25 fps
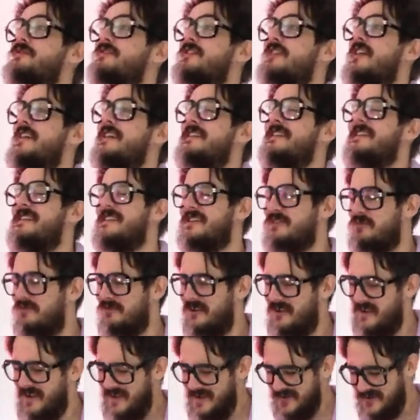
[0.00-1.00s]
today. This
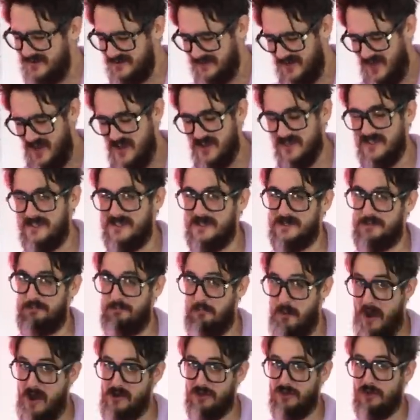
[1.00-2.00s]
one is a
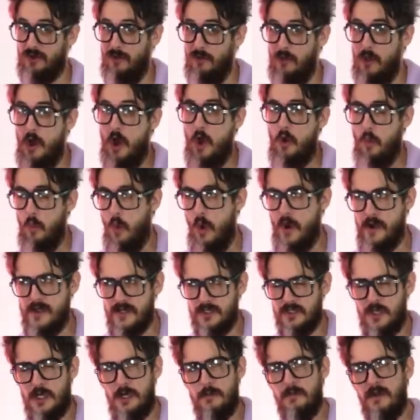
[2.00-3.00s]
special one.
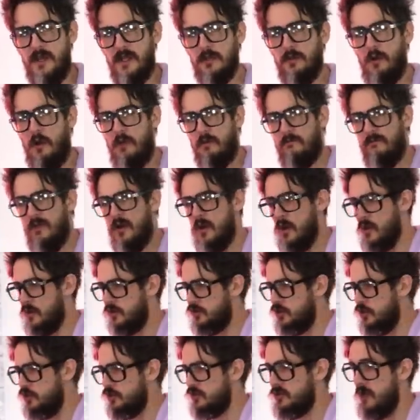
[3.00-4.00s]
It's gonna be a long video
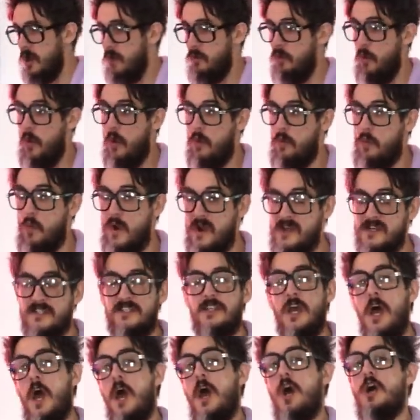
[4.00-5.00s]
too, so I won't
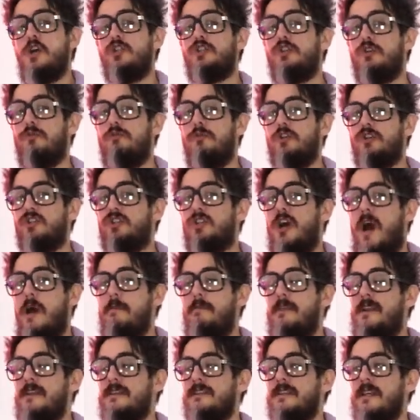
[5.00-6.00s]
waste too much time
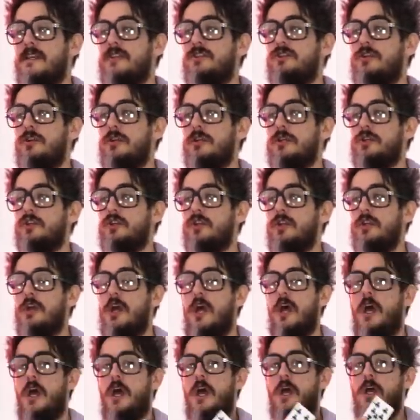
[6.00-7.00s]
in this introduction.
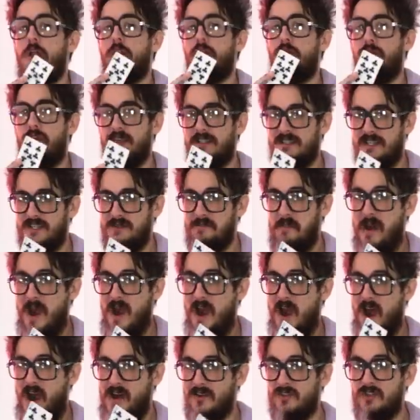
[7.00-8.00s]
This is my
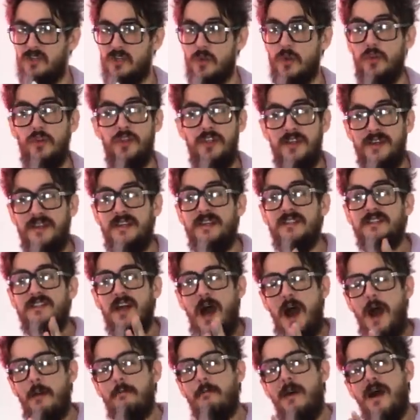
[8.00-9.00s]
answer. These
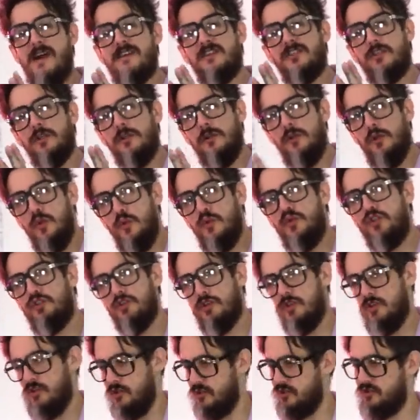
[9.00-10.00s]
are my
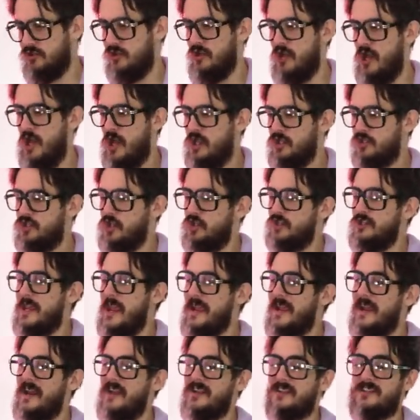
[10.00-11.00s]
solutions to
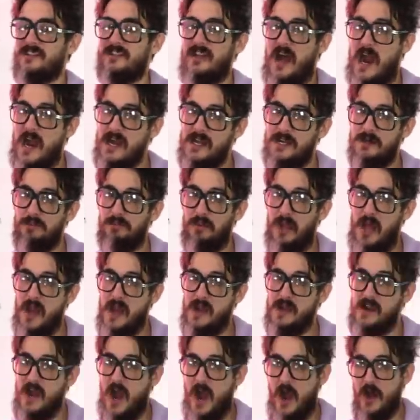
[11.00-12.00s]
taking a signed
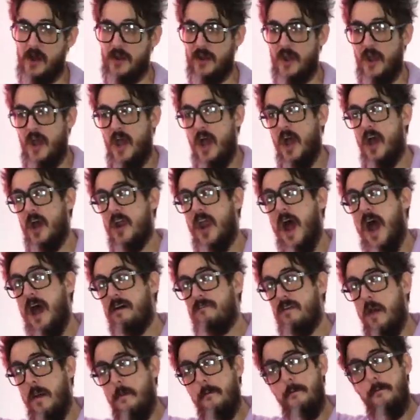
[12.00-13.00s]
playing card and
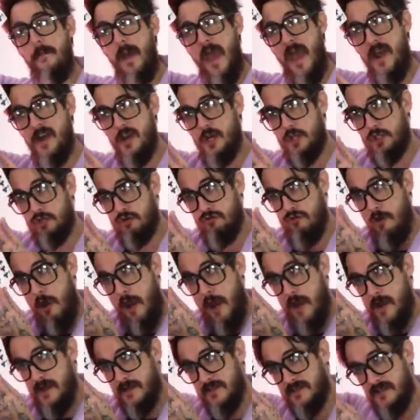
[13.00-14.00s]
have it
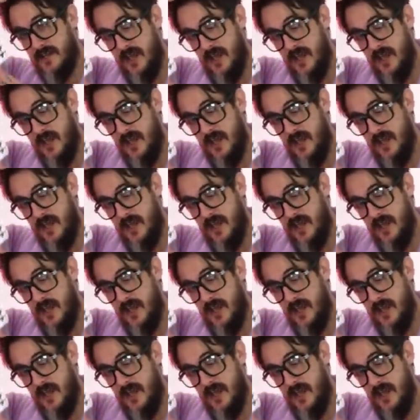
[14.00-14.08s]
penetrate